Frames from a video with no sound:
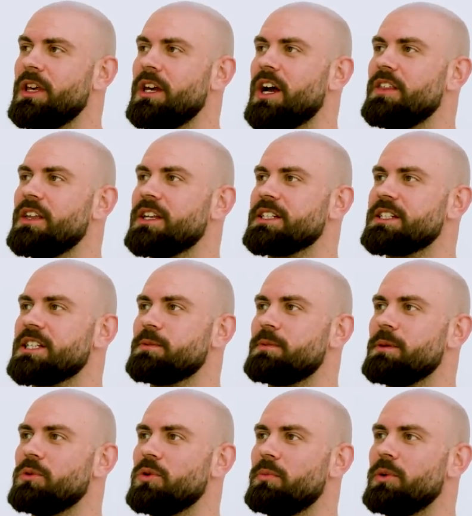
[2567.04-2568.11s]
And then I said to
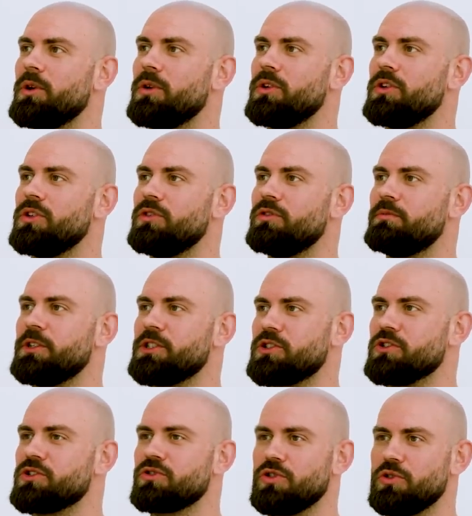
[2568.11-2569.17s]
people, but you've
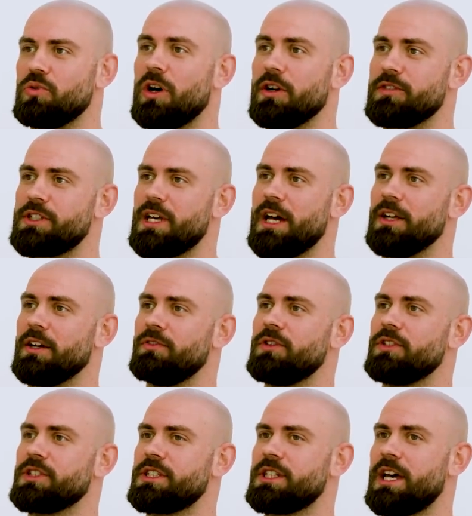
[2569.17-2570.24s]
misconstrued what I've said. I've
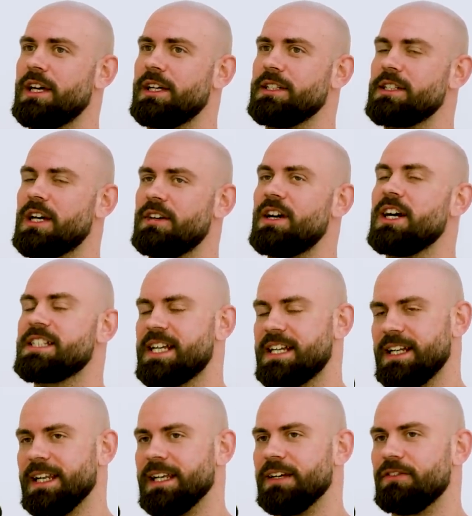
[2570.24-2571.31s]
not said, I, I said
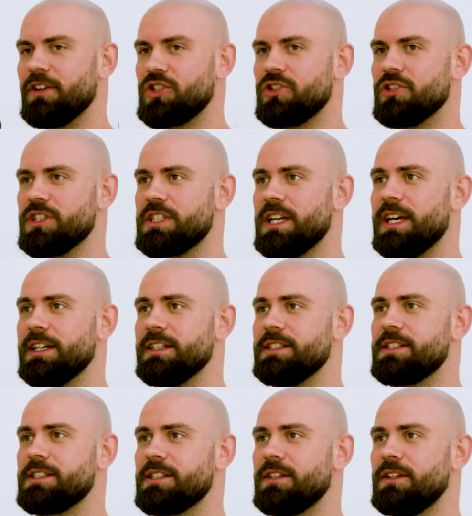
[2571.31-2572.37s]
live. I should have said,
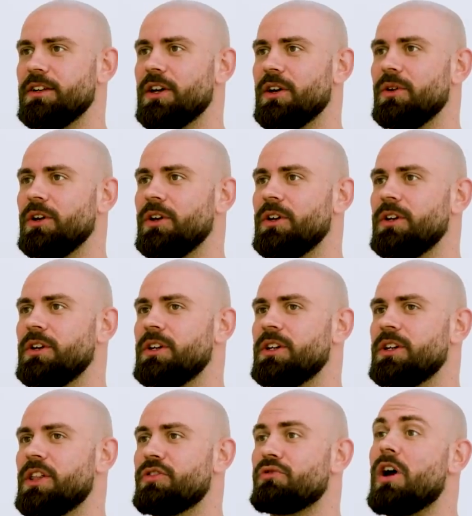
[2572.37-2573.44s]
you know,
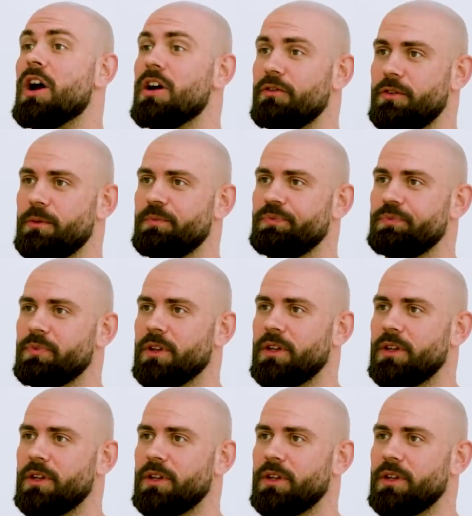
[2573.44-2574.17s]
thrive. Try.